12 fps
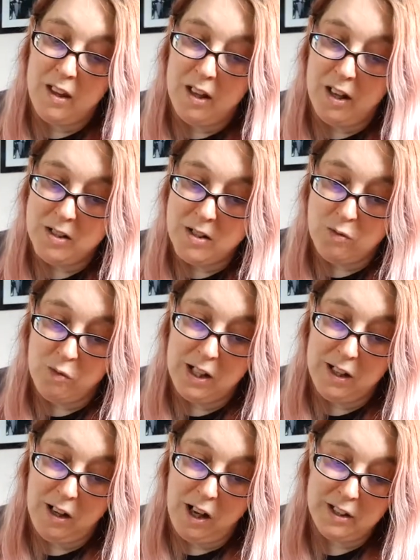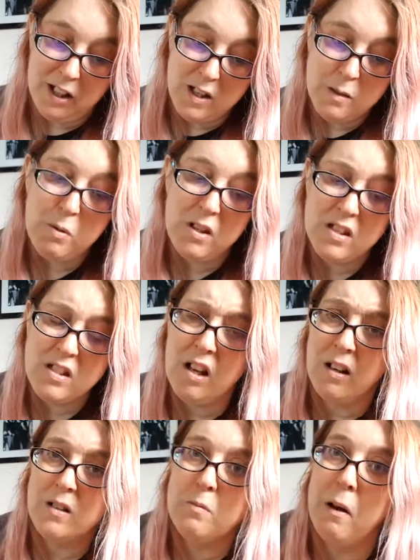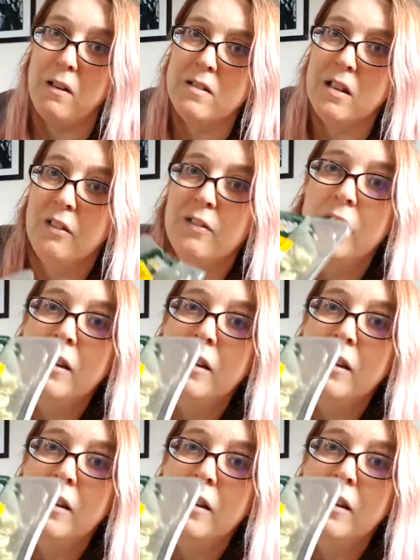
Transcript: I just really like these. They're so expensive.